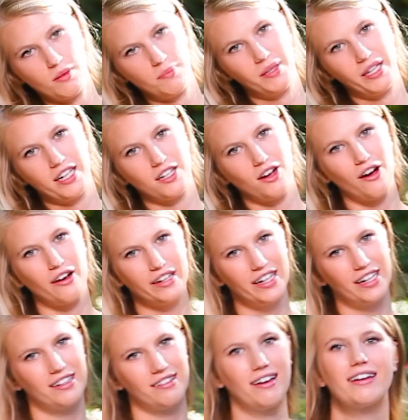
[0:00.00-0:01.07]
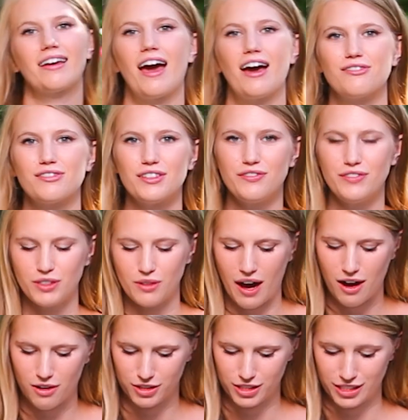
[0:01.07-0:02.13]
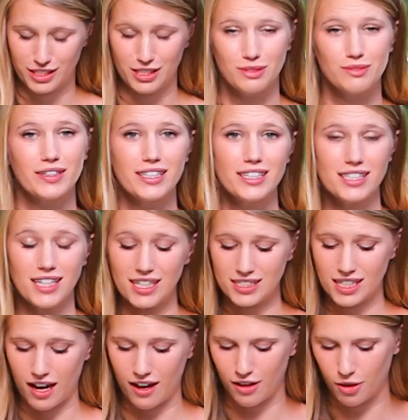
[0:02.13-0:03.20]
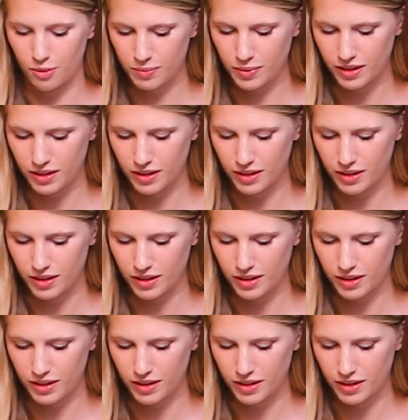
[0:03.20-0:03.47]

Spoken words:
plant on it like every few hours, and it really does help.